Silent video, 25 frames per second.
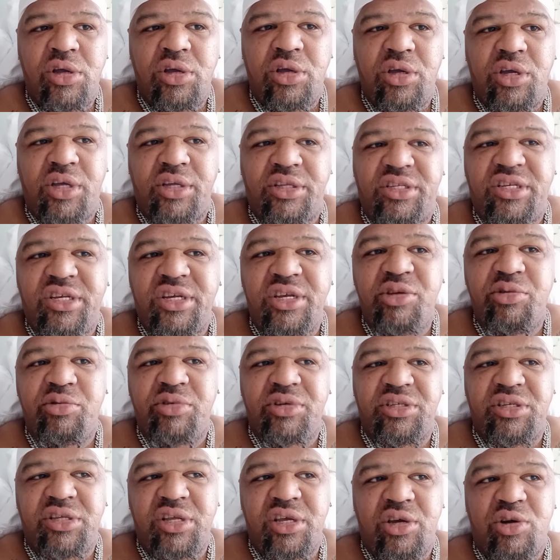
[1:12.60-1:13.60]

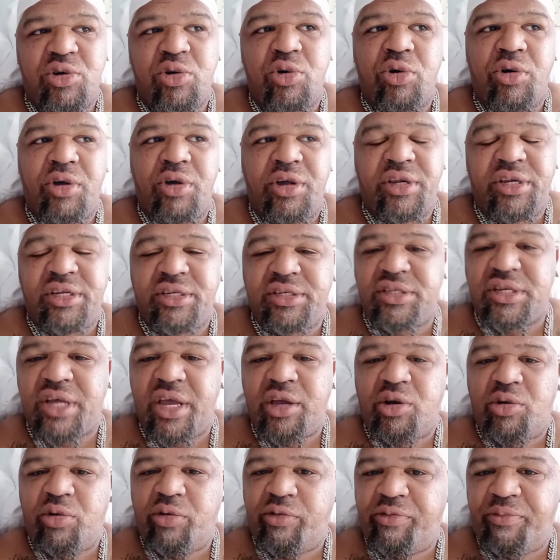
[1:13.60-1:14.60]
continuously caught in the
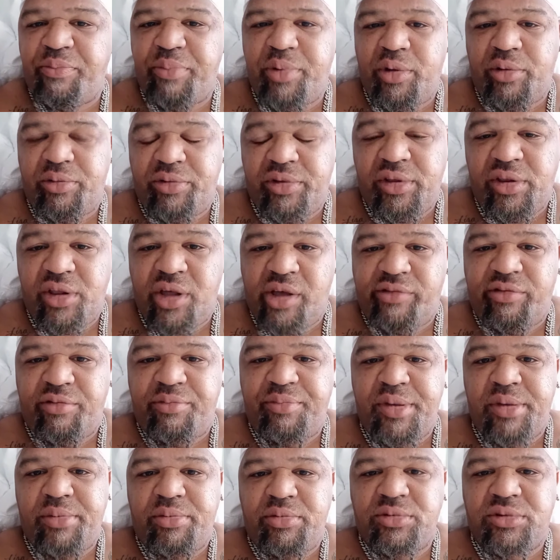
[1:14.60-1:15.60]
cycle of building other
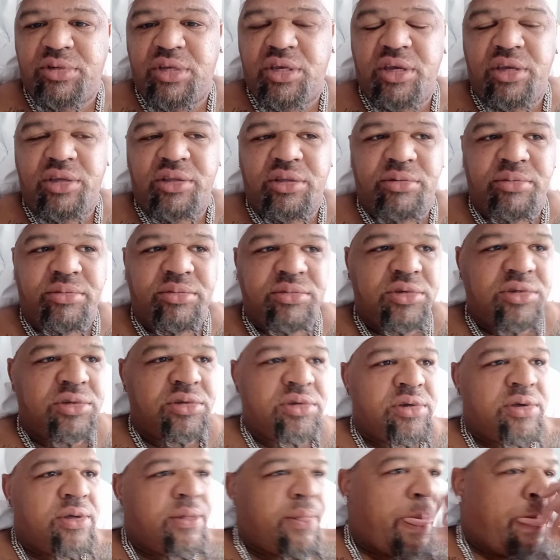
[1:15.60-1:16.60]
people's kingdoms.
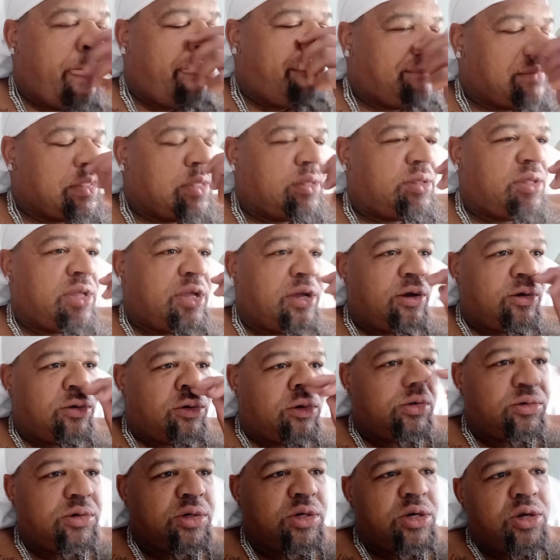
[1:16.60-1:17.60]
Now,
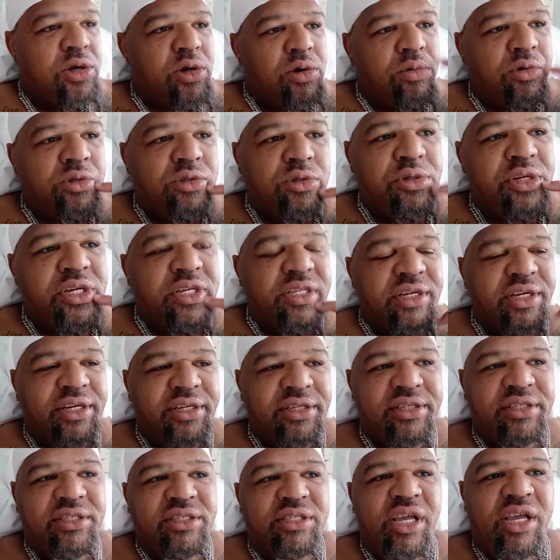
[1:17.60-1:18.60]
what you need to
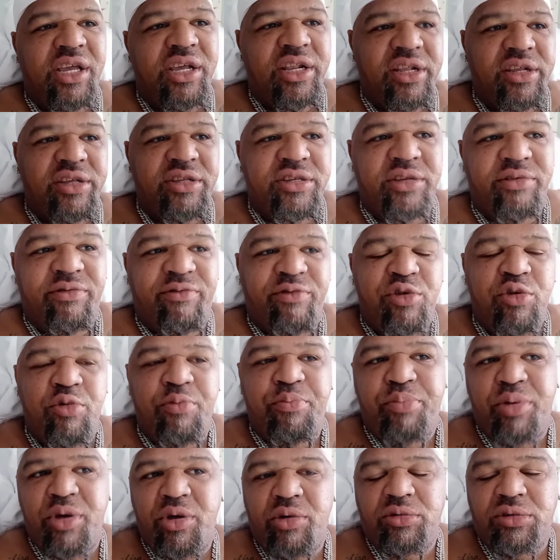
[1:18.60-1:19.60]
understand is if you
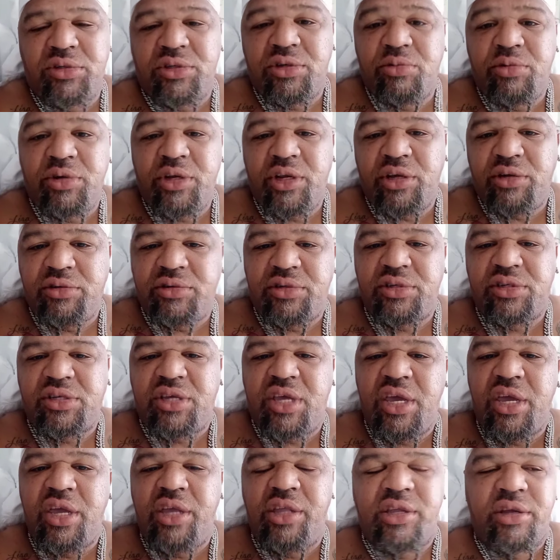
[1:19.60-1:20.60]
build someone else's
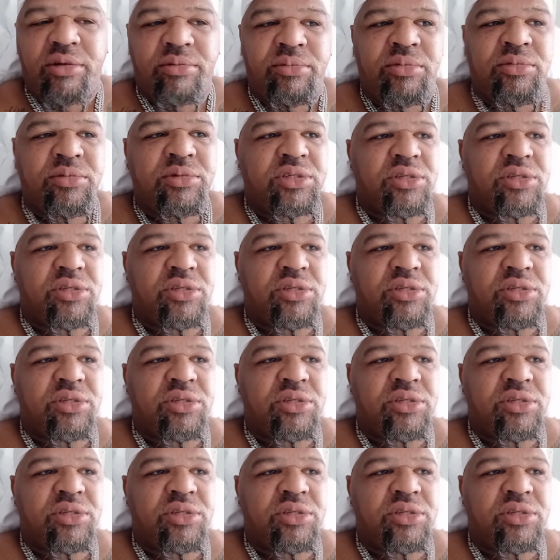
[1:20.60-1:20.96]
kingdom,